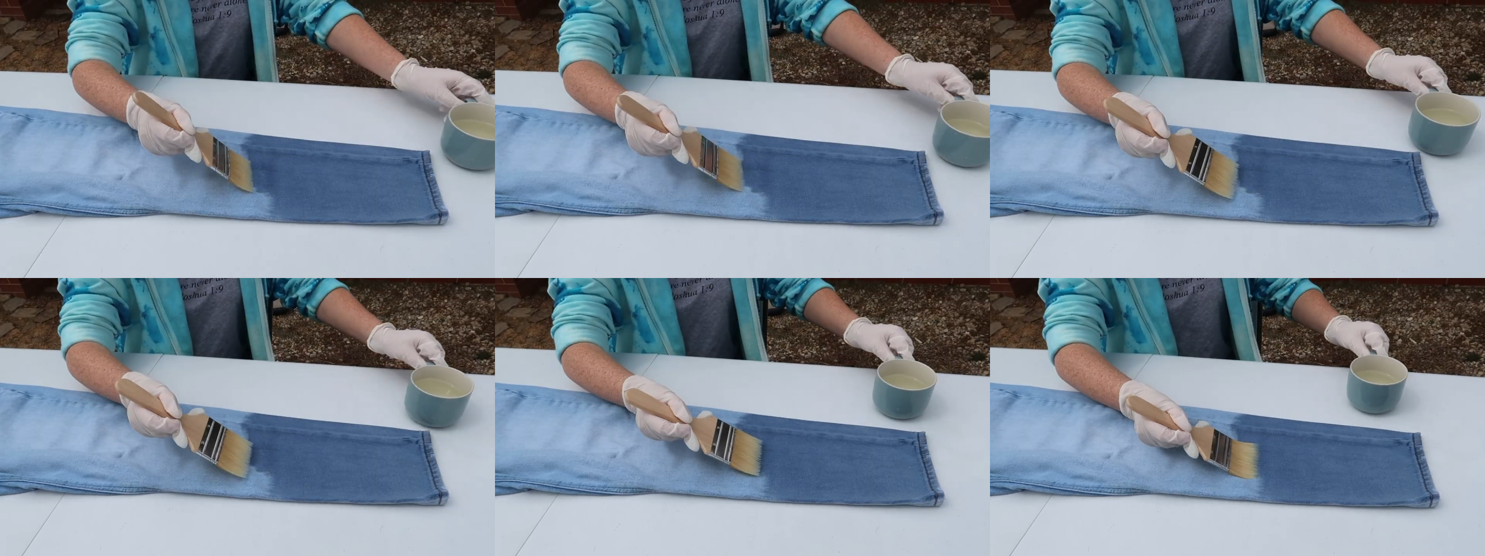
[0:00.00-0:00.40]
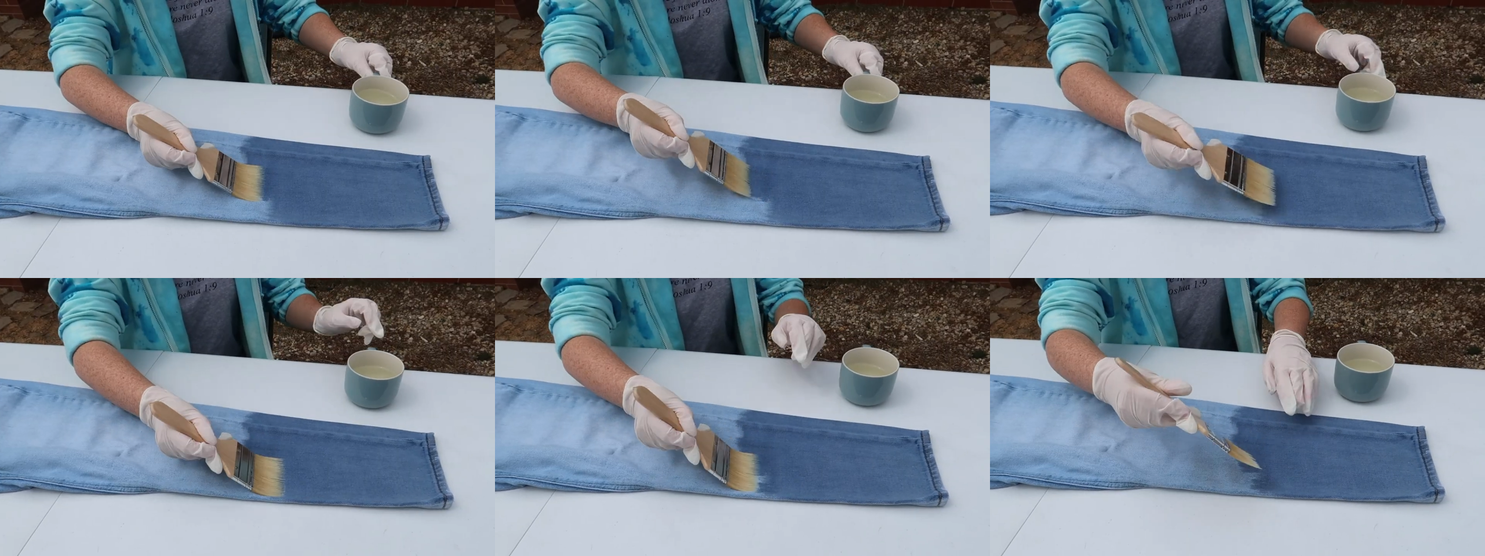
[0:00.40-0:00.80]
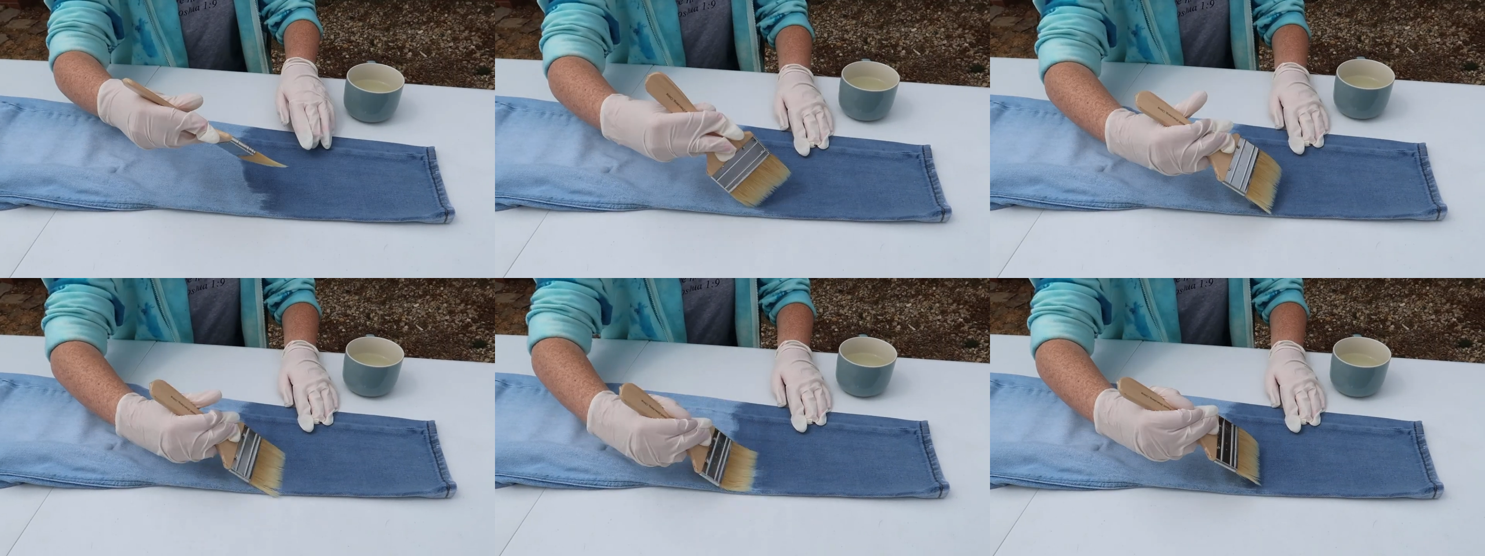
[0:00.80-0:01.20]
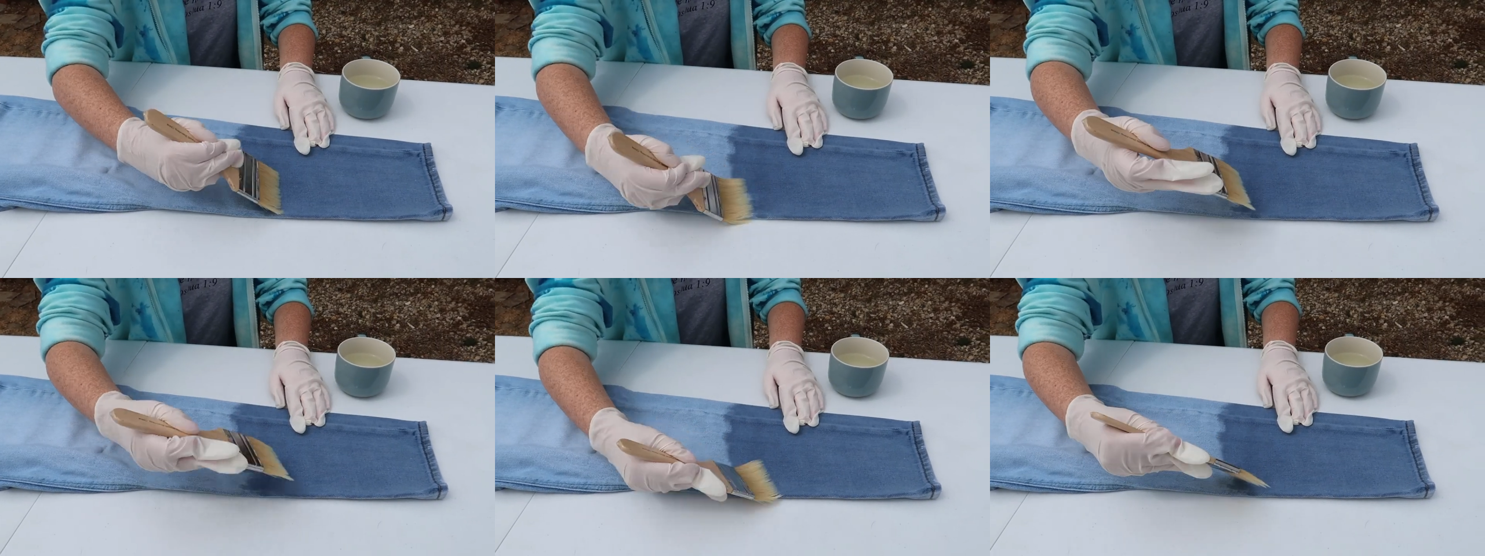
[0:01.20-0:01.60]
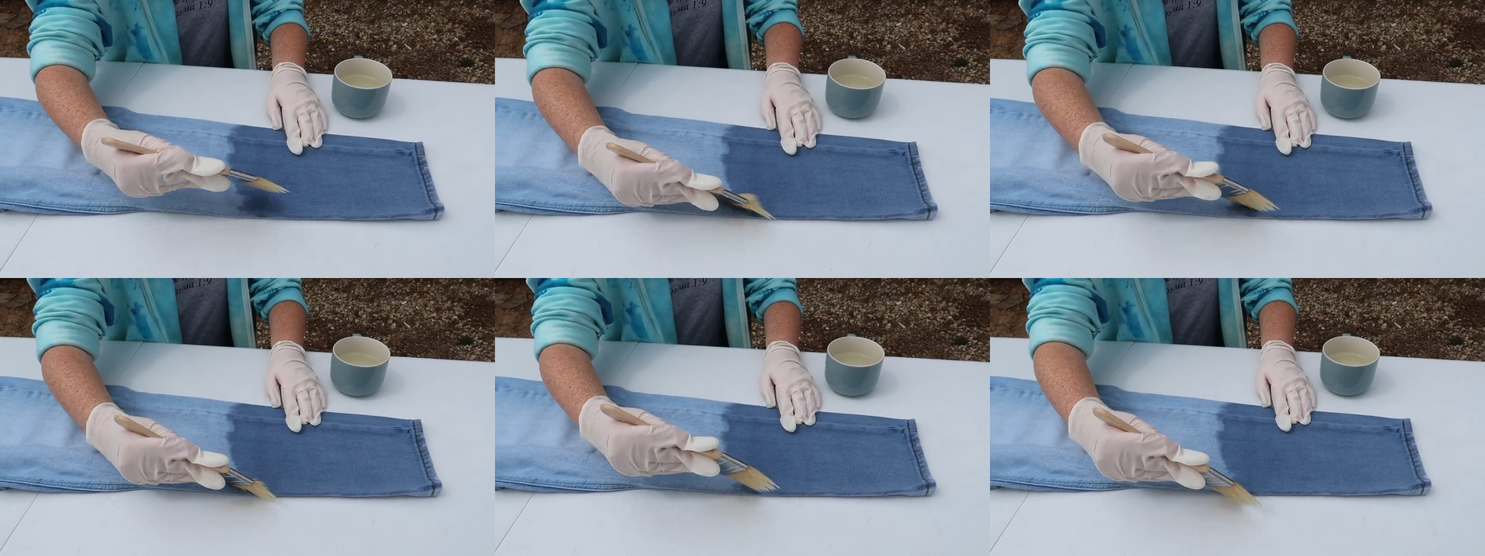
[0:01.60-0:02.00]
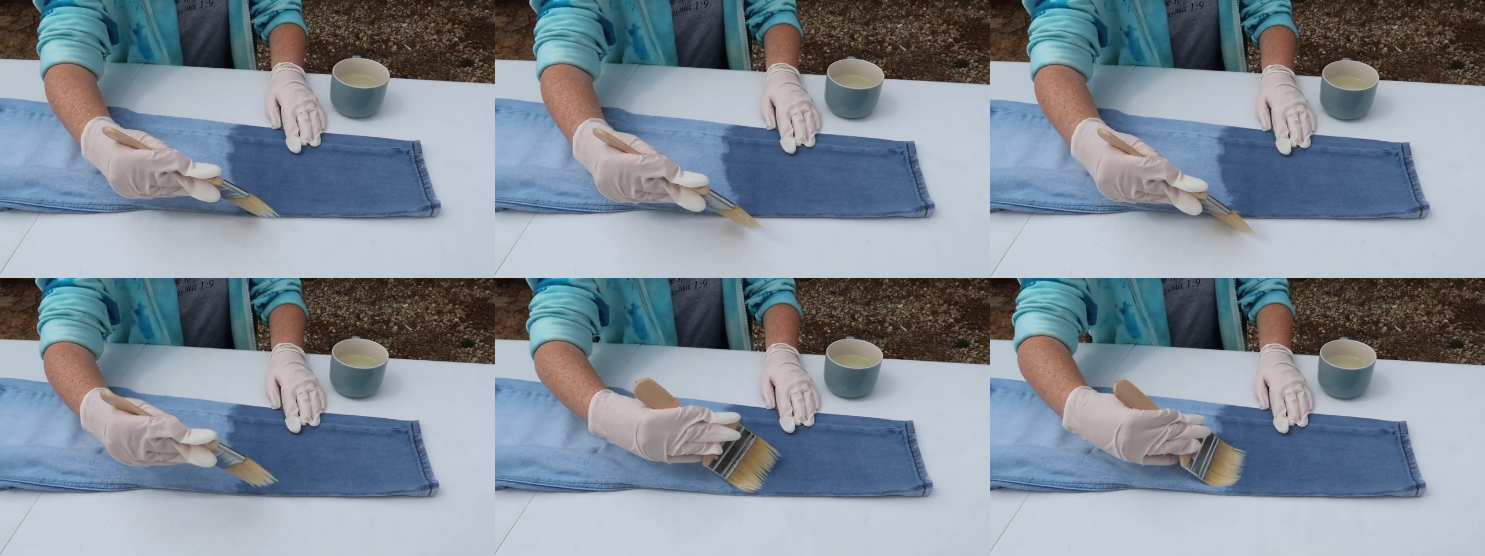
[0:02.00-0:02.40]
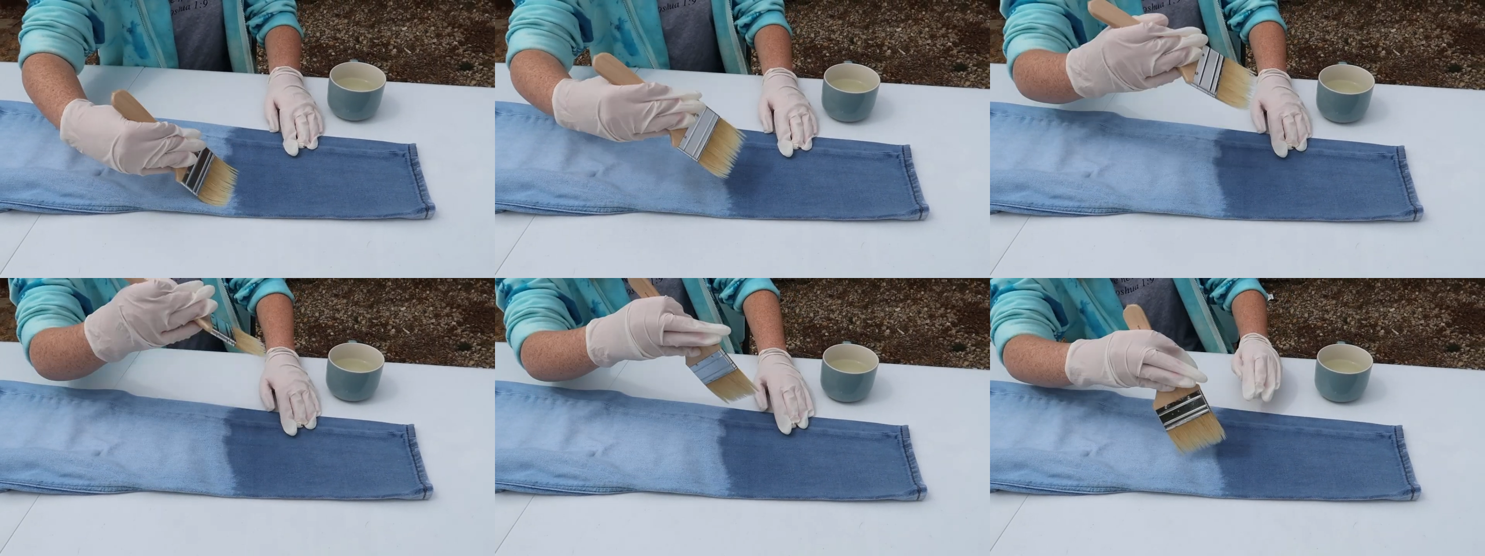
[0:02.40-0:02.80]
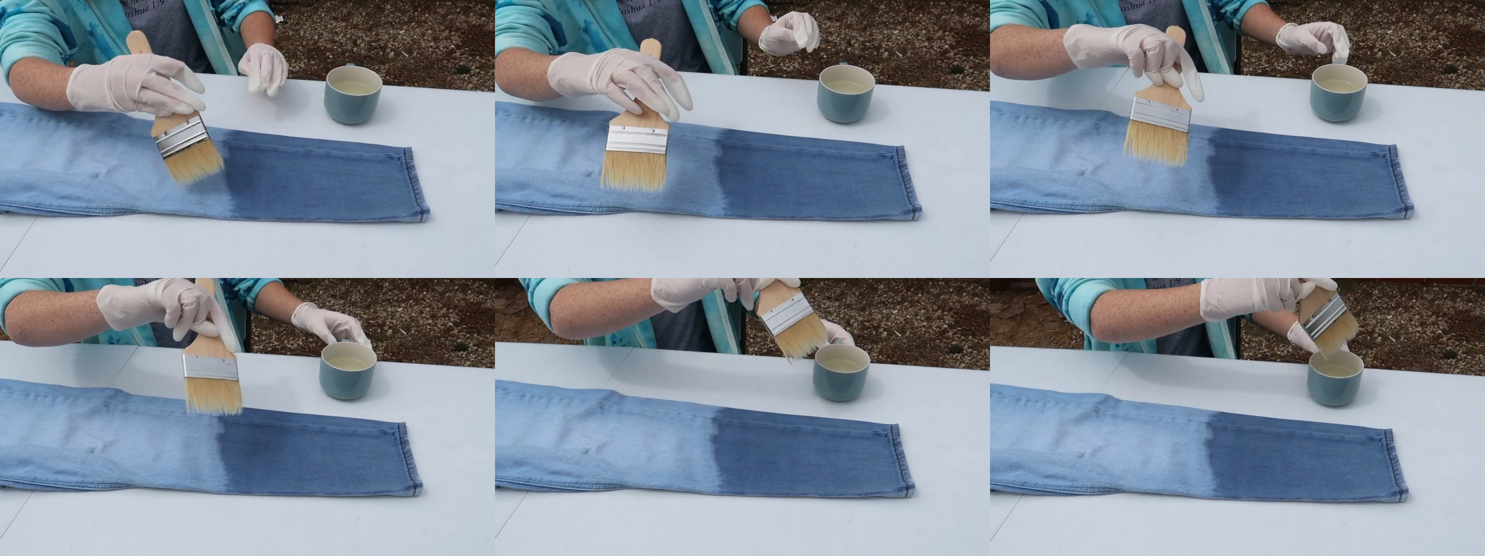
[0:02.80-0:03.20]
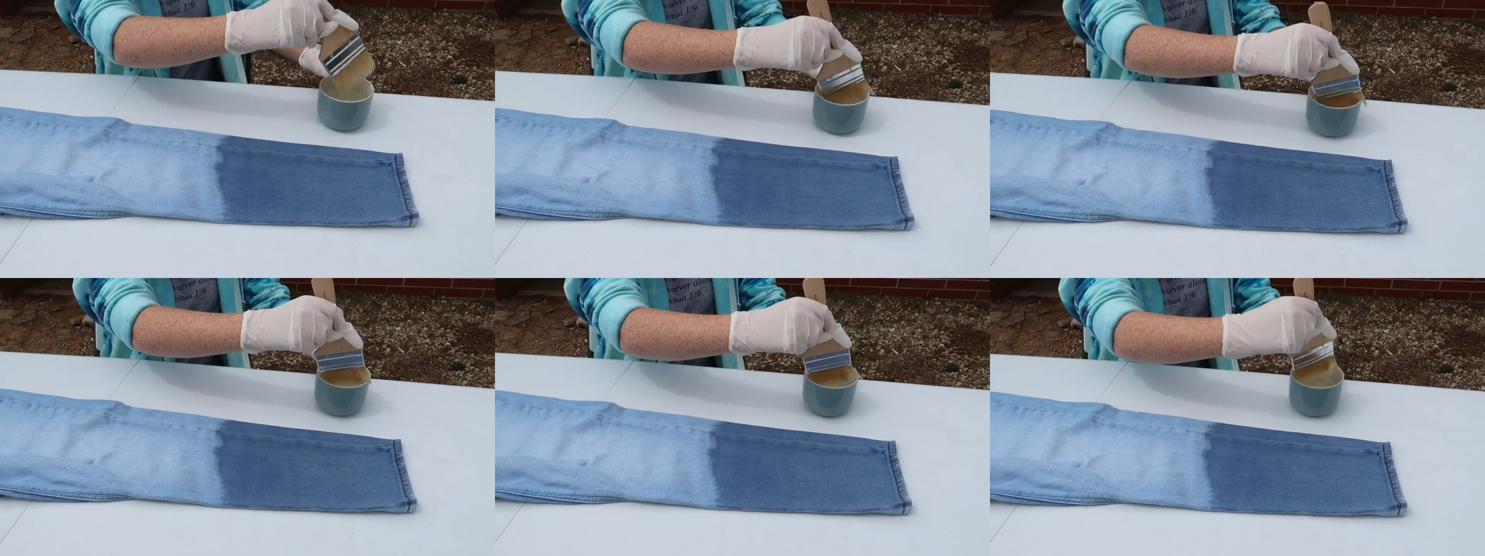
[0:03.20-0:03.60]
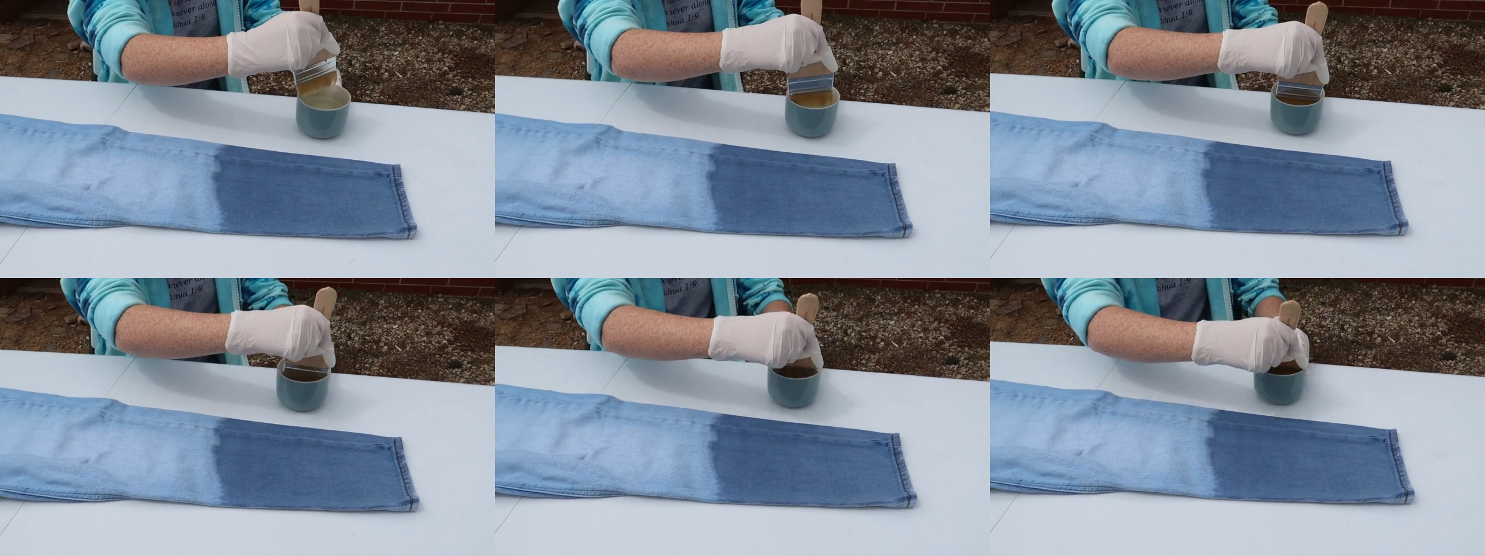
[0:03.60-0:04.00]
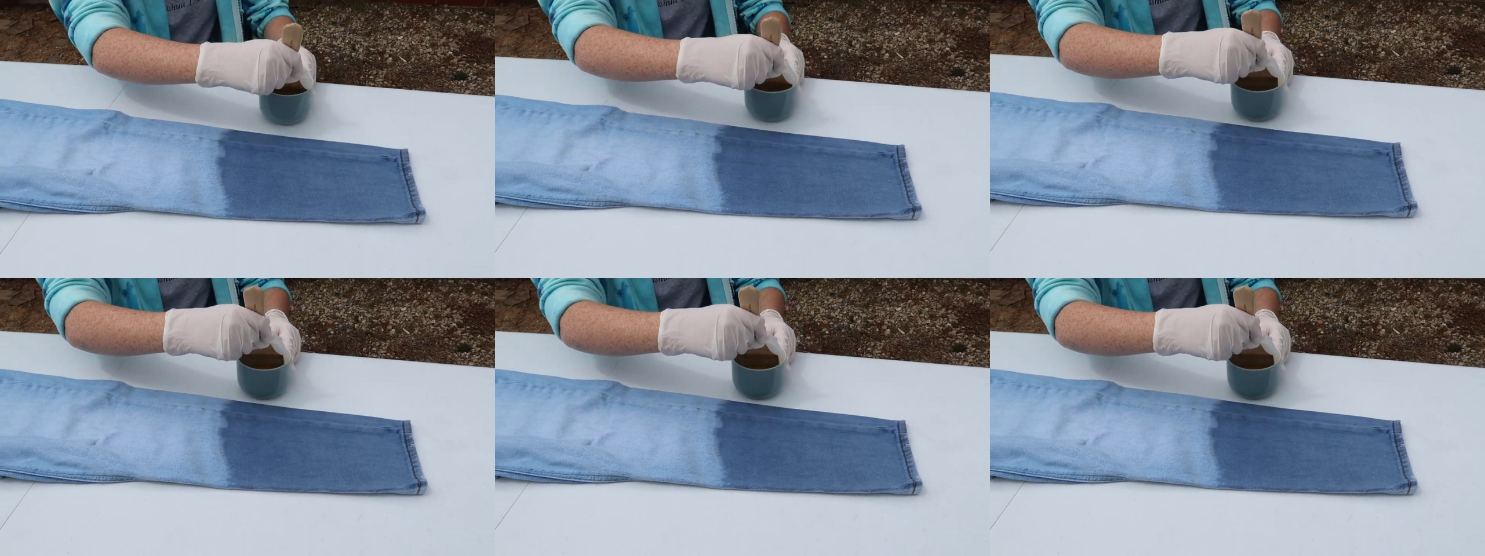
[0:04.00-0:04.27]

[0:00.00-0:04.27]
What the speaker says: No face is visible, so there are no lips to read.